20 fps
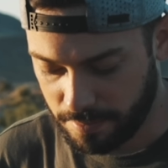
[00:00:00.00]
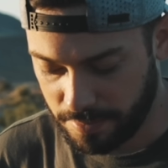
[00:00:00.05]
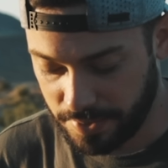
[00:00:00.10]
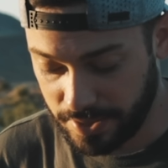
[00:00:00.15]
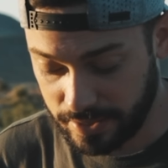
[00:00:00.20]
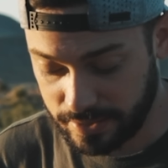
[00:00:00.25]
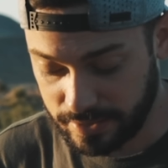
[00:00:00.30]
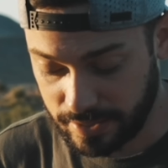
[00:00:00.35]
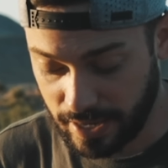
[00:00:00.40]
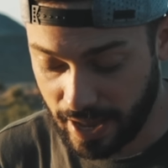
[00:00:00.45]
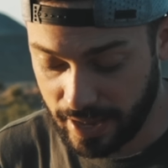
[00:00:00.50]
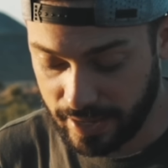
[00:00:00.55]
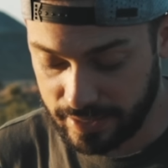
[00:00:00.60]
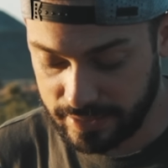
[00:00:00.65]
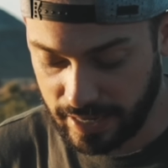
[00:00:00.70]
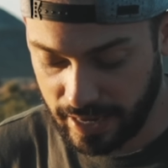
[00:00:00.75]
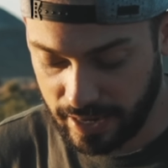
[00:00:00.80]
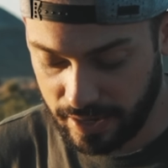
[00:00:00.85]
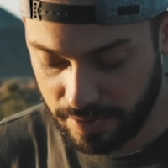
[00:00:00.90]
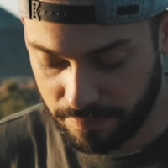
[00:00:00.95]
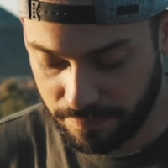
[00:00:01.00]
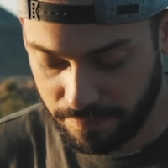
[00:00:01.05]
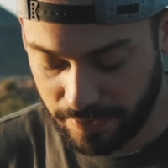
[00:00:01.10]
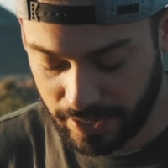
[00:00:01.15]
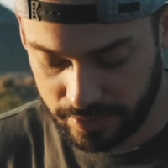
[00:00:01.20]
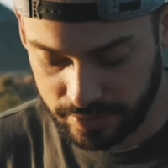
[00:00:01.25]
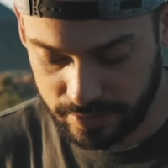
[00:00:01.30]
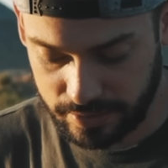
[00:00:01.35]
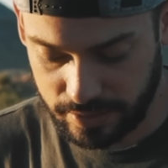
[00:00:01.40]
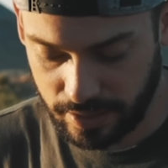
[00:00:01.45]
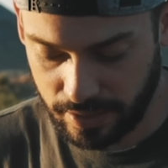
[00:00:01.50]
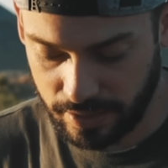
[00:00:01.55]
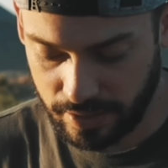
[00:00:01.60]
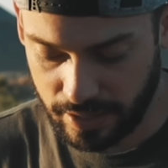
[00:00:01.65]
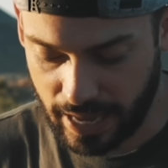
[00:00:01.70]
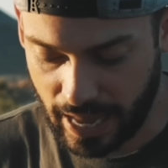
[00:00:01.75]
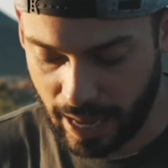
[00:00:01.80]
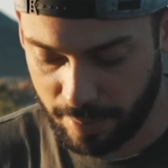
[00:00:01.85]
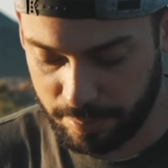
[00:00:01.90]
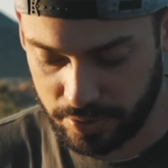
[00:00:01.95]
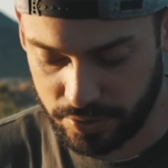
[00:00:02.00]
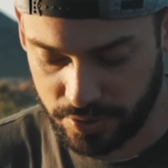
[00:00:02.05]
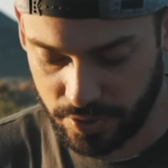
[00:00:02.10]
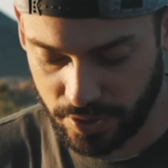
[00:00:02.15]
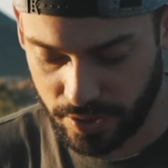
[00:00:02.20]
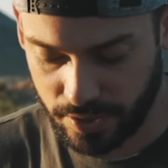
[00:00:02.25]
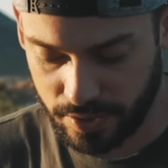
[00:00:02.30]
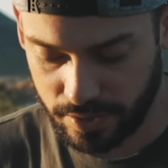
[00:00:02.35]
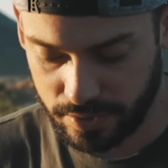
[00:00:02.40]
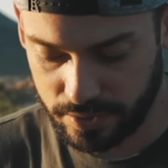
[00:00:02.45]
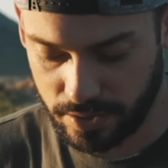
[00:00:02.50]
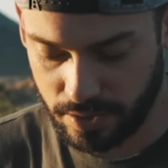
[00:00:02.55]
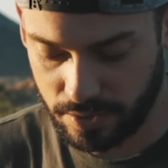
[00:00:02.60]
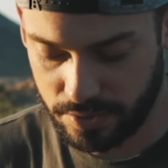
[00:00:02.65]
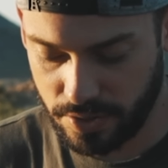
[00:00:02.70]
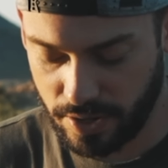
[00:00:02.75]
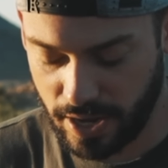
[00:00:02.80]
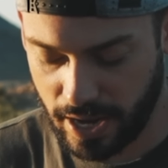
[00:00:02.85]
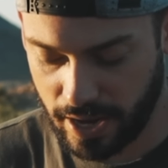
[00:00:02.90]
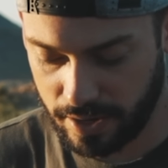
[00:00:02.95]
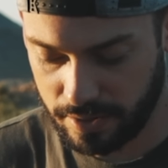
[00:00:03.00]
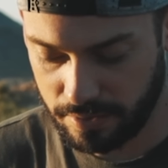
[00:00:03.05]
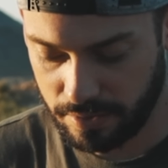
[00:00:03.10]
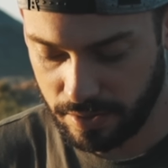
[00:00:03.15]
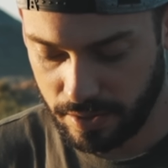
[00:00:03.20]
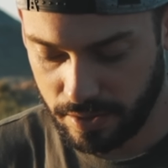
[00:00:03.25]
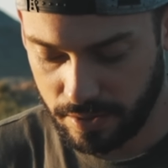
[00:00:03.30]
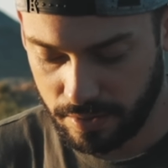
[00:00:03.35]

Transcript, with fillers: This has a fixed aperture, so you can't